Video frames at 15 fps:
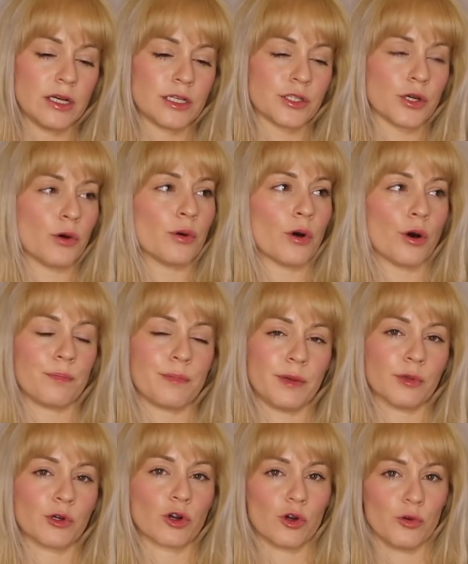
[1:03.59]
So
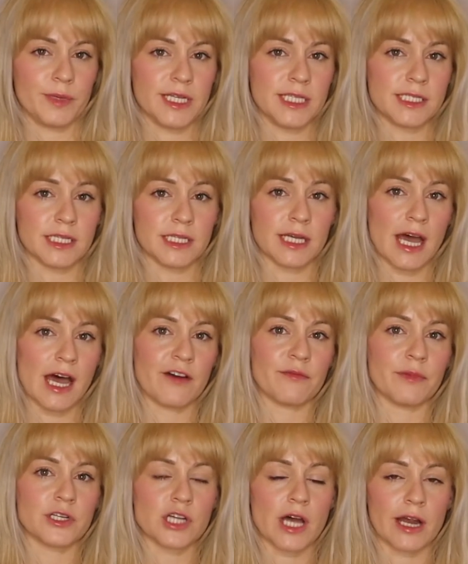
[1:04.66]
people who are obese tend to have
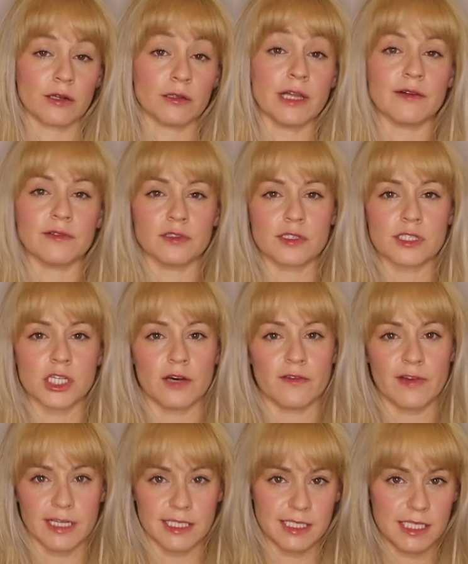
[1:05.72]
much higher levels of
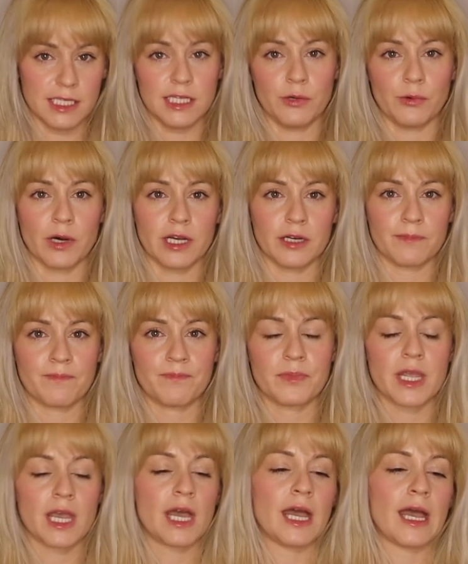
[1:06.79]
SCD1,
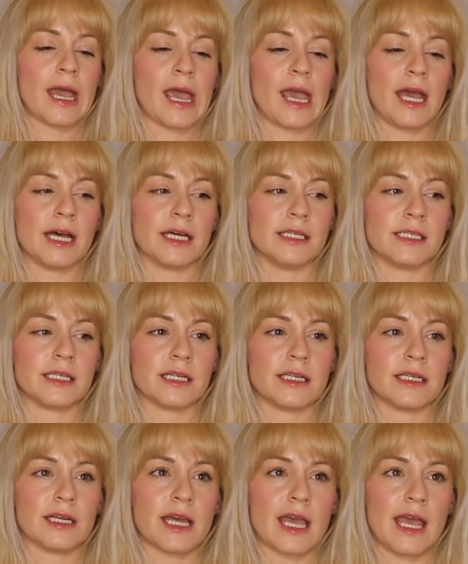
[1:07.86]
and
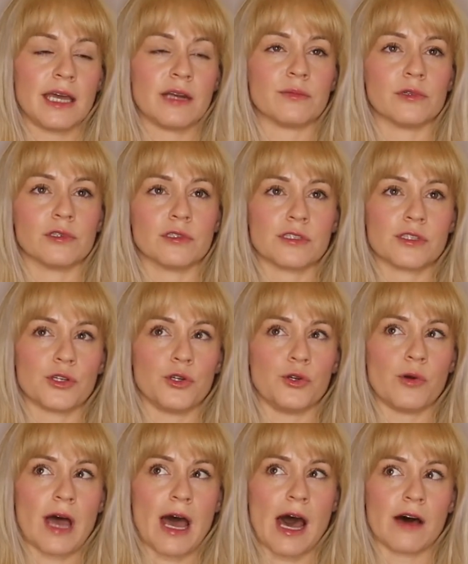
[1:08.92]
animals who
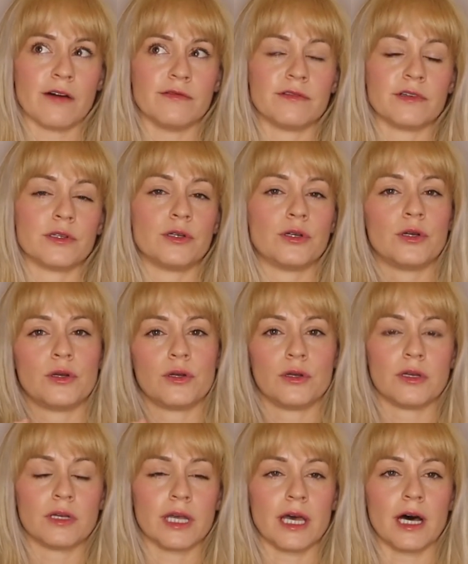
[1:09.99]
have
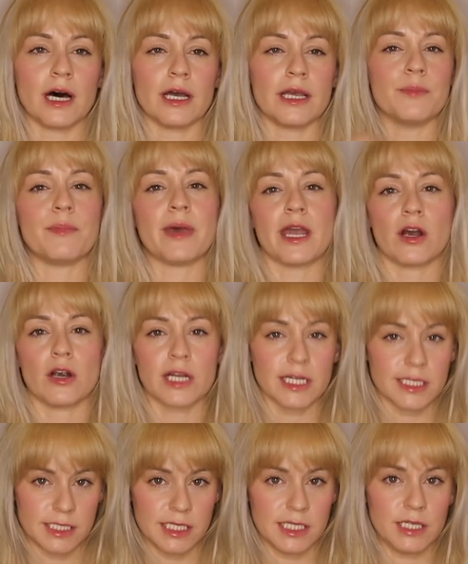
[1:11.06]
impaired
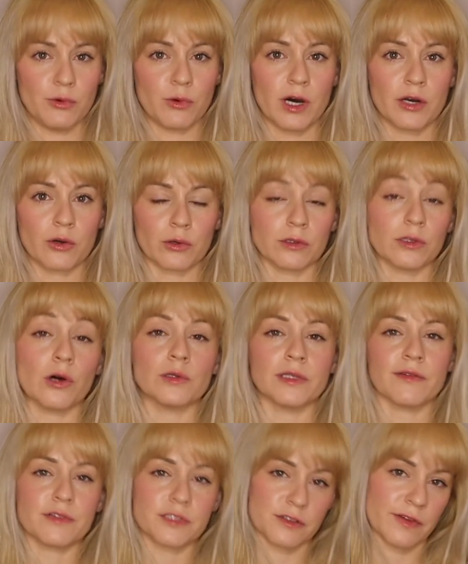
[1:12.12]
SCD1 or low
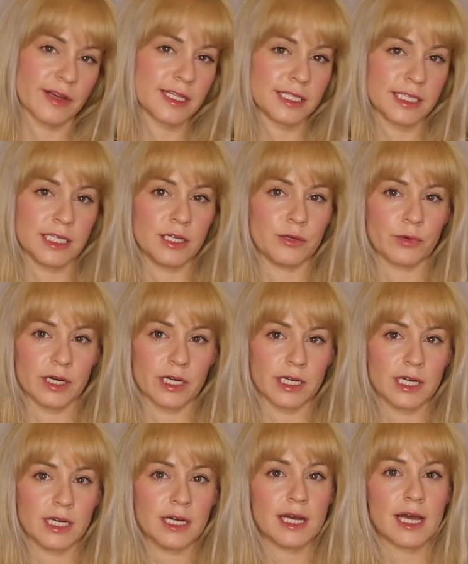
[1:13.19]
levels of SCD1
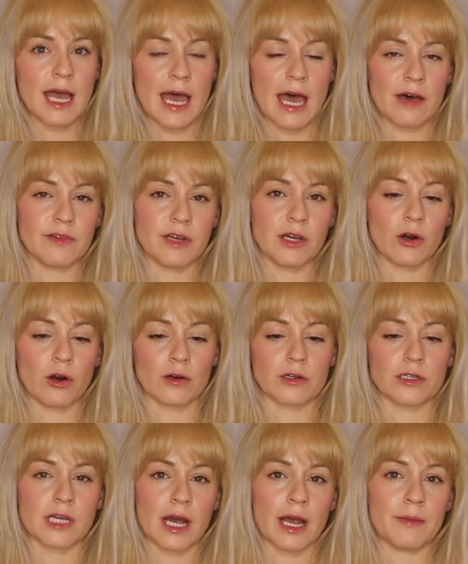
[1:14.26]
have a harder
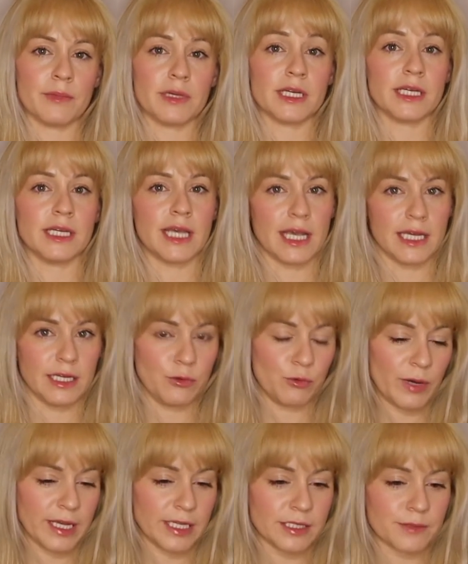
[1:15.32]
time gaining
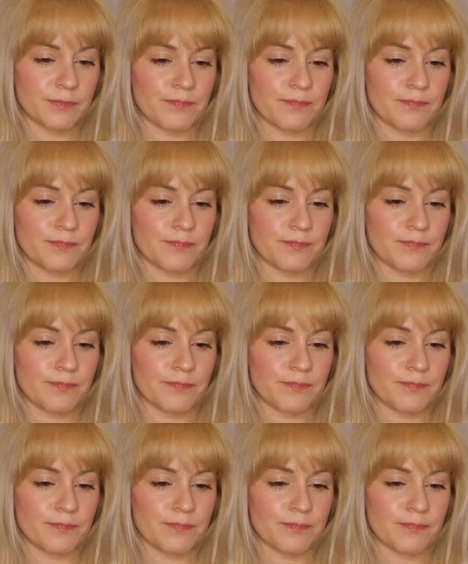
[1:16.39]
weight